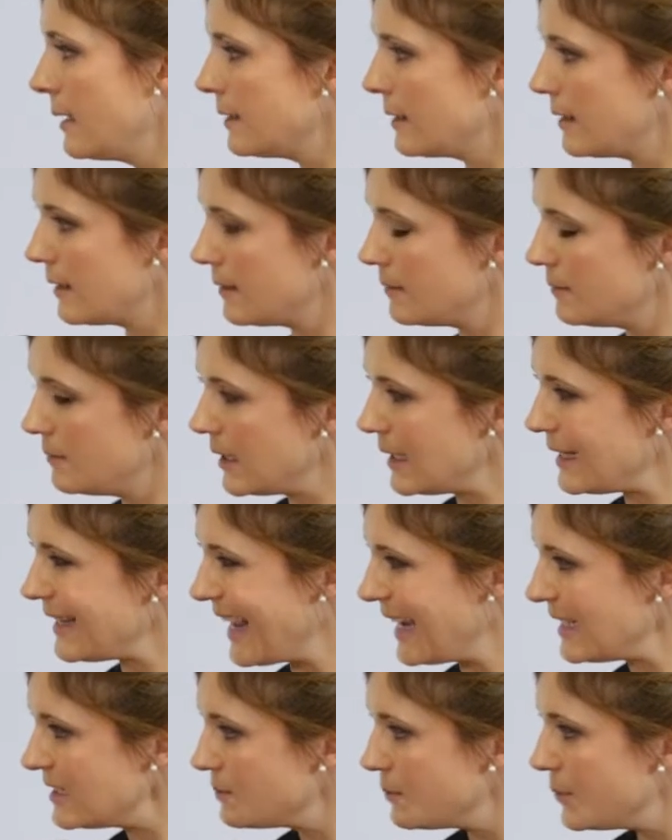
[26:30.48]
The
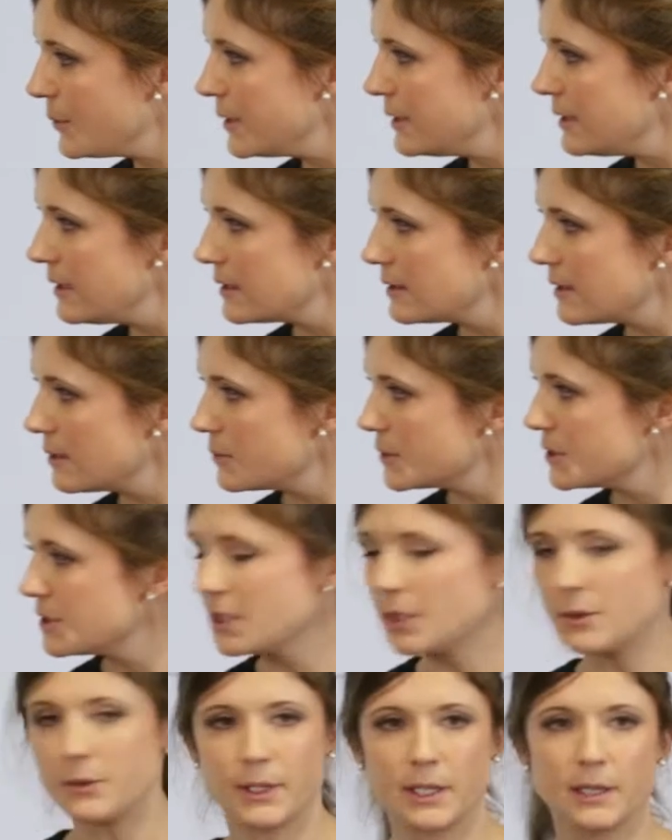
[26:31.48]
last point here that we're
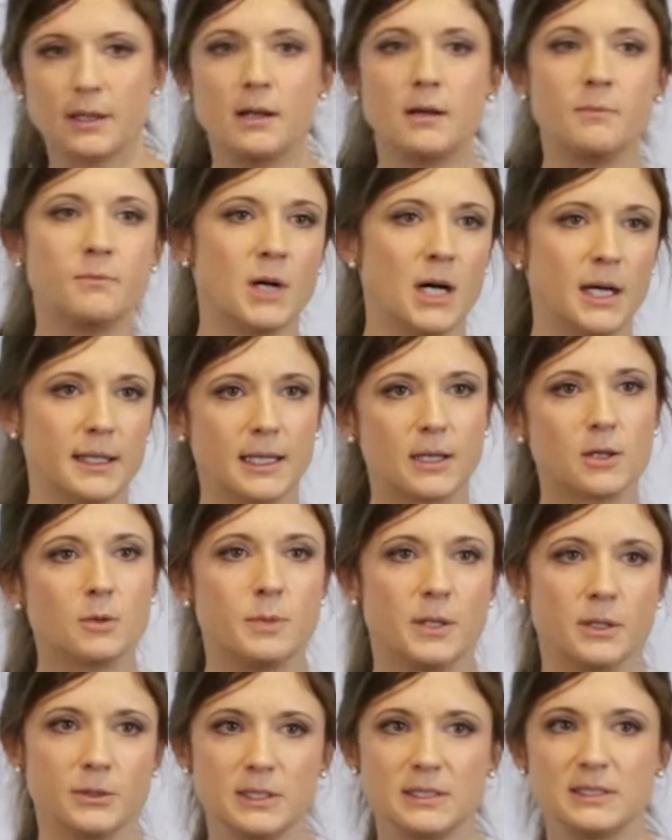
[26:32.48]
showing, are the
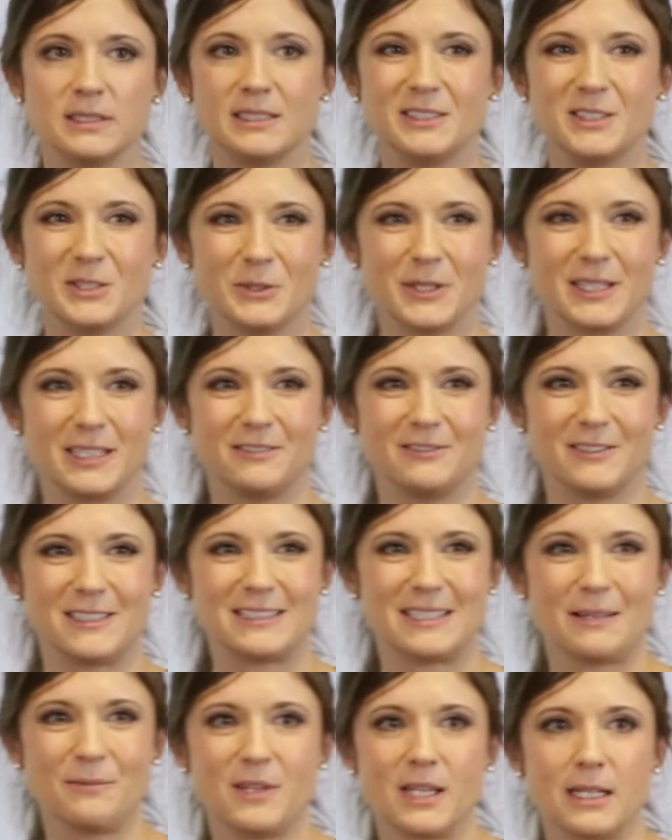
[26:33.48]
components intuitive,
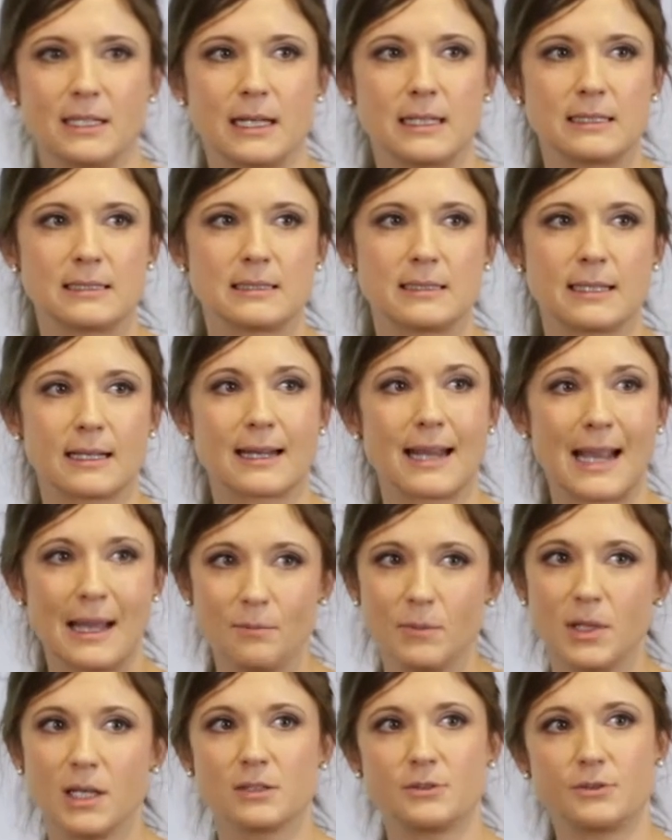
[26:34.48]
is something that
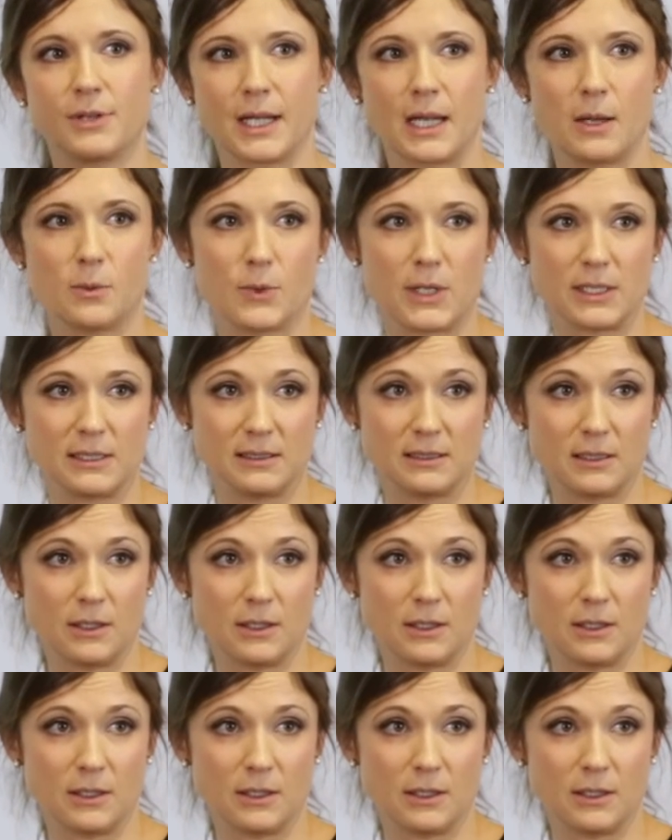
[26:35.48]
can be a tricky one.